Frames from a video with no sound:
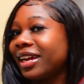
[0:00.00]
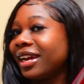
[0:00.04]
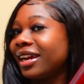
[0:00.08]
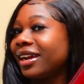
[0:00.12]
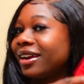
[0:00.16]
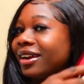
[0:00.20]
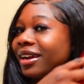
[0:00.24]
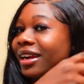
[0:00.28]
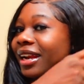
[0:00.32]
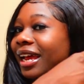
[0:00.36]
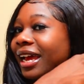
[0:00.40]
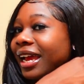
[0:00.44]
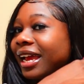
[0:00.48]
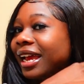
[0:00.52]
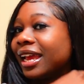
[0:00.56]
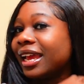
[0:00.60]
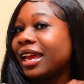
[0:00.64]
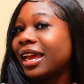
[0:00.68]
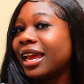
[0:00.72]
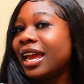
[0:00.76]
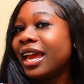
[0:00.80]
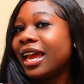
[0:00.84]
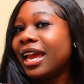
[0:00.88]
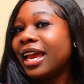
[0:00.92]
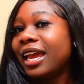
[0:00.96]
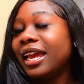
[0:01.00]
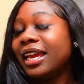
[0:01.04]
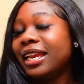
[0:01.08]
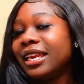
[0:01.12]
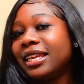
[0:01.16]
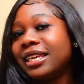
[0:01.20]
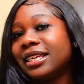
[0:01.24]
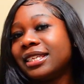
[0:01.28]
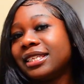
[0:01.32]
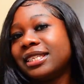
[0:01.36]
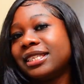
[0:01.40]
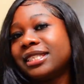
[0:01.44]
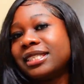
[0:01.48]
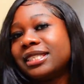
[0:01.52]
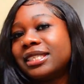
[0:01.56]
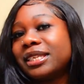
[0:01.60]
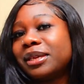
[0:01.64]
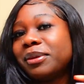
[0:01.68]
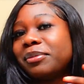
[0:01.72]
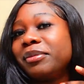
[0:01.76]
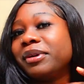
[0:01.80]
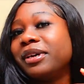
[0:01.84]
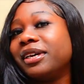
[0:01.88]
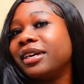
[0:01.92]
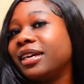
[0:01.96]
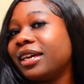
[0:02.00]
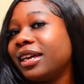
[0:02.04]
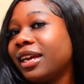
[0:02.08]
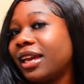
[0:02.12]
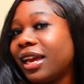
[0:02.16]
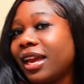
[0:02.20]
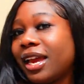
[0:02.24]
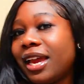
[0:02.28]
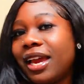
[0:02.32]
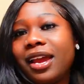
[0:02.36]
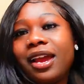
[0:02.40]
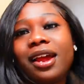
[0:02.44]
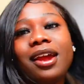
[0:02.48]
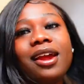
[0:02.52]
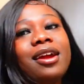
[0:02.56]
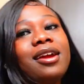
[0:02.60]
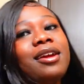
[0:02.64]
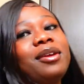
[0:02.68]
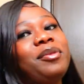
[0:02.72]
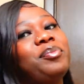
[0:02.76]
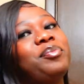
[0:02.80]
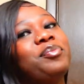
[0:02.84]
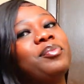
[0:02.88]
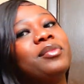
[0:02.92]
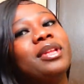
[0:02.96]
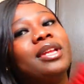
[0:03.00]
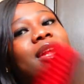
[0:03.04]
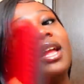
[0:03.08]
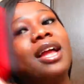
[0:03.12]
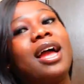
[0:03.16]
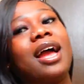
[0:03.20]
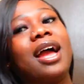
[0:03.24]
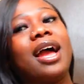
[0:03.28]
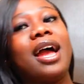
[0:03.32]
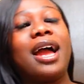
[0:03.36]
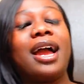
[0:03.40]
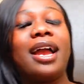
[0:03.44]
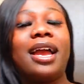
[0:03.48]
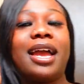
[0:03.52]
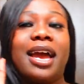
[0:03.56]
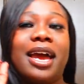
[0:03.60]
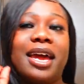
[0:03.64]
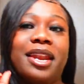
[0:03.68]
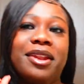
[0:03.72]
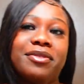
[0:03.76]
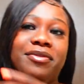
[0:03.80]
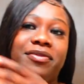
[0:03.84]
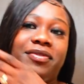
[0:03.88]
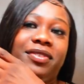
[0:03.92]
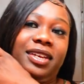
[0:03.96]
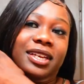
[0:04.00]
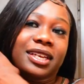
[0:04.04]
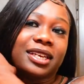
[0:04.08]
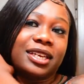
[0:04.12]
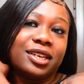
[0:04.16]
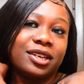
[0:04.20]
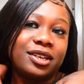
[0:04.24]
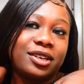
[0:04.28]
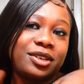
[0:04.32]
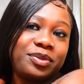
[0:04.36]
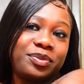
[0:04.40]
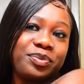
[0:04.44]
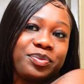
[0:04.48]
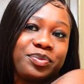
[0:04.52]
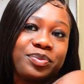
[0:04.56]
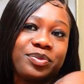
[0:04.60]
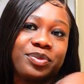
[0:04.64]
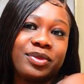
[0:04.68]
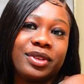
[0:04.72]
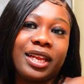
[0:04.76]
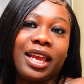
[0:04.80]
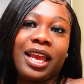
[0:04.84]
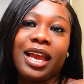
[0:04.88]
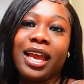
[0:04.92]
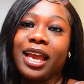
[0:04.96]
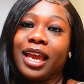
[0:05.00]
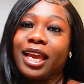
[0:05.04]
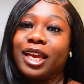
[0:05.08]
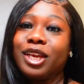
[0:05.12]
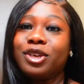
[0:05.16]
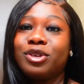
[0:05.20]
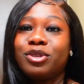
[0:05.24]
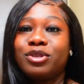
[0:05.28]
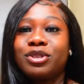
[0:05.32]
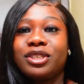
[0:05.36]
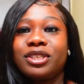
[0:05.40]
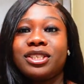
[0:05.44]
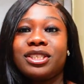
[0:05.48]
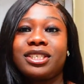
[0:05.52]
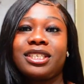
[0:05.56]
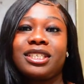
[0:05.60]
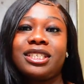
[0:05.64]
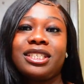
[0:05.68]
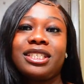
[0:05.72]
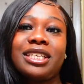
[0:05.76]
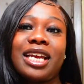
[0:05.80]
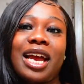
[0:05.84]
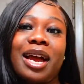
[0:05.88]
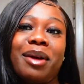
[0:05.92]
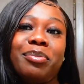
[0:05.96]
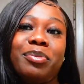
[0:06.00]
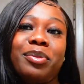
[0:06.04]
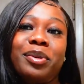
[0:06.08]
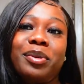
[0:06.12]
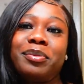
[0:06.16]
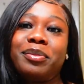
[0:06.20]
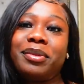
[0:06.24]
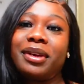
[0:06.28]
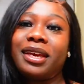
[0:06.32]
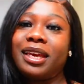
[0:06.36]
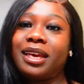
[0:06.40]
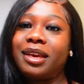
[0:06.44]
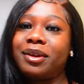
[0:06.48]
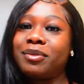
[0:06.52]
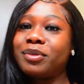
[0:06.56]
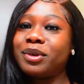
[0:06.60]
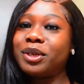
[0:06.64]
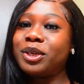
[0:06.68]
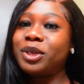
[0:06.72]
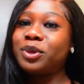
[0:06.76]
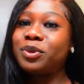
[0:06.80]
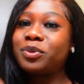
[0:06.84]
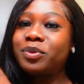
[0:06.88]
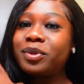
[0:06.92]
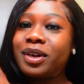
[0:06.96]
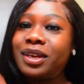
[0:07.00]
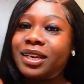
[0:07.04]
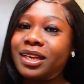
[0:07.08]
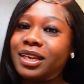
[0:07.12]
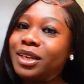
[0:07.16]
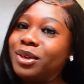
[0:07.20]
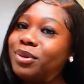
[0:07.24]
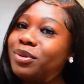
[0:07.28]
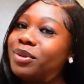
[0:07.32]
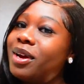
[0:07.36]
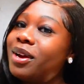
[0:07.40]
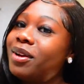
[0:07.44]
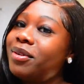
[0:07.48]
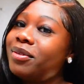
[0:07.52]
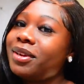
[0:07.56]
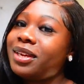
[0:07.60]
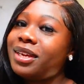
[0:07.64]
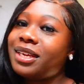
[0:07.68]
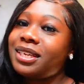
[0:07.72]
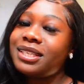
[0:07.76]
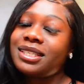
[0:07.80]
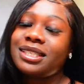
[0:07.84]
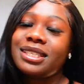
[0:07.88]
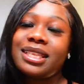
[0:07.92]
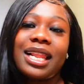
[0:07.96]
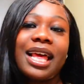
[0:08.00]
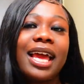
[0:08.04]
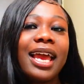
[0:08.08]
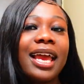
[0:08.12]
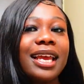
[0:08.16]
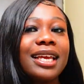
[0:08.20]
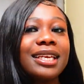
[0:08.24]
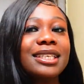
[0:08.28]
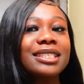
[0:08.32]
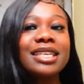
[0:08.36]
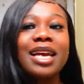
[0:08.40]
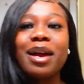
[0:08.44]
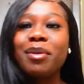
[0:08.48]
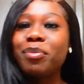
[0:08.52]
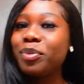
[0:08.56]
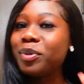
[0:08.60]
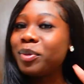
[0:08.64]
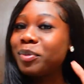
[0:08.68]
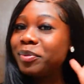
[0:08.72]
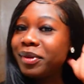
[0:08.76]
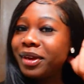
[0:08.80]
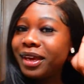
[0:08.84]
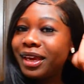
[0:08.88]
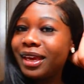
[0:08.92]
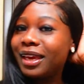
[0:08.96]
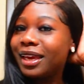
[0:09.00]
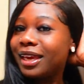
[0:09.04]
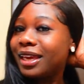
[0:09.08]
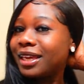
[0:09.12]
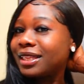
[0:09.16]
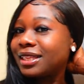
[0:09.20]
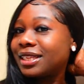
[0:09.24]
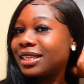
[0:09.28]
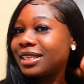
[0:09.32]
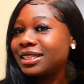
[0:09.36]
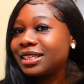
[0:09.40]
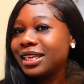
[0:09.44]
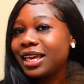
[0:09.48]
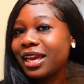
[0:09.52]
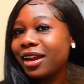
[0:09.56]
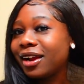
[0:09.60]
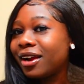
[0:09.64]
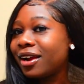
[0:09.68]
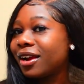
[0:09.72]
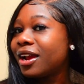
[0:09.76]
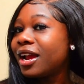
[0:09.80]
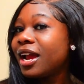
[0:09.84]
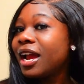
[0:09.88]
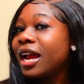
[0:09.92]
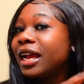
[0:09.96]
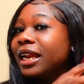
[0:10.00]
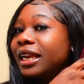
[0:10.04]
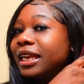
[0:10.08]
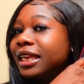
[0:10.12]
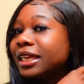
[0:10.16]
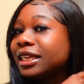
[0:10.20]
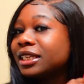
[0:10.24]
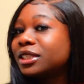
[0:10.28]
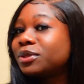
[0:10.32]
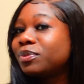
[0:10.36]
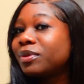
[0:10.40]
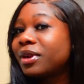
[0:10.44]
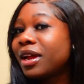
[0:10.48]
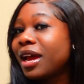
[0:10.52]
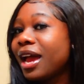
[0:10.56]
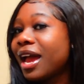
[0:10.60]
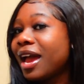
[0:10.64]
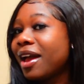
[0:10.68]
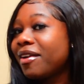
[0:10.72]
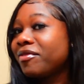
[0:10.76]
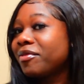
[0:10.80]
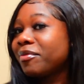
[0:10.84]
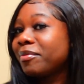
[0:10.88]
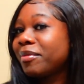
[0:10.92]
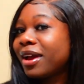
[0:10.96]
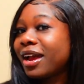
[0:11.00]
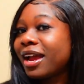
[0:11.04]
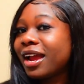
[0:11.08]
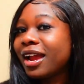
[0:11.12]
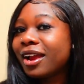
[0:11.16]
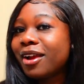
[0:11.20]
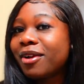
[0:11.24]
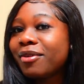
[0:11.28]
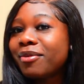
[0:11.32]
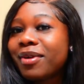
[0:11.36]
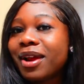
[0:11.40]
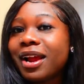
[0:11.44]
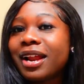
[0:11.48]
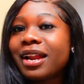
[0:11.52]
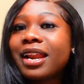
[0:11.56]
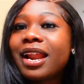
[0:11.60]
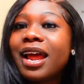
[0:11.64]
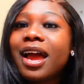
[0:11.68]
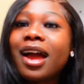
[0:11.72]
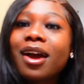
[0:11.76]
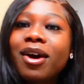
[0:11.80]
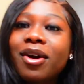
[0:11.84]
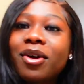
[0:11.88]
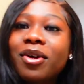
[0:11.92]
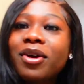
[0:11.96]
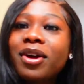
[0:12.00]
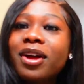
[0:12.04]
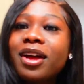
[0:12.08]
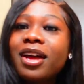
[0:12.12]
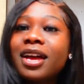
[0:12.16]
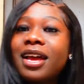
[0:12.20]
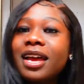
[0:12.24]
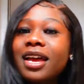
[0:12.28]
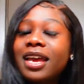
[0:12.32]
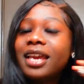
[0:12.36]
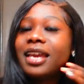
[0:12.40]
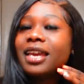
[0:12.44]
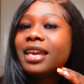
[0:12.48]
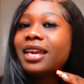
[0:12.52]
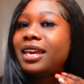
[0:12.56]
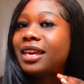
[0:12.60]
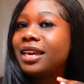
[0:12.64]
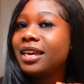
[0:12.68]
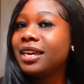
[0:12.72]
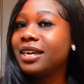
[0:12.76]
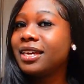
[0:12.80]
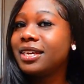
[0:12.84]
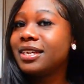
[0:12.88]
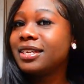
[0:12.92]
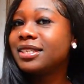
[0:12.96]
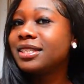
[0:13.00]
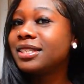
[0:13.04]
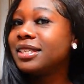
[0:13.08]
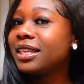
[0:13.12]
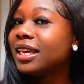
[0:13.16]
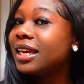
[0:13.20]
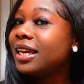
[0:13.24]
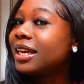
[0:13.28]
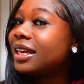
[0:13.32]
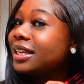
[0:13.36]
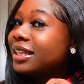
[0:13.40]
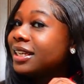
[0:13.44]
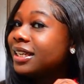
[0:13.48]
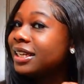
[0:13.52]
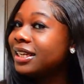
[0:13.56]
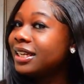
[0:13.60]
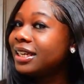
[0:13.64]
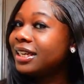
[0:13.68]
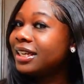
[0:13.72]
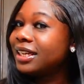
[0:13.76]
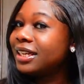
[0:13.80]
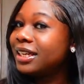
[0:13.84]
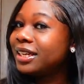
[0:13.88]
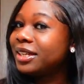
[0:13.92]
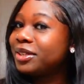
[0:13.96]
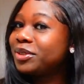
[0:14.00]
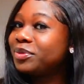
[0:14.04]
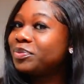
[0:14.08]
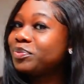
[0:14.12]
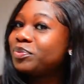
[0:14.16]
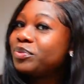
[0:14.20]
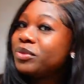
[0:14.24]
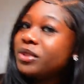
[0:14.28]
hair, like, and this is some good hair. I got a vendor, and you should just shop with me when you want to, you know, get slayed. Shop with me, get this hair. This what I have in my hair right now is Indian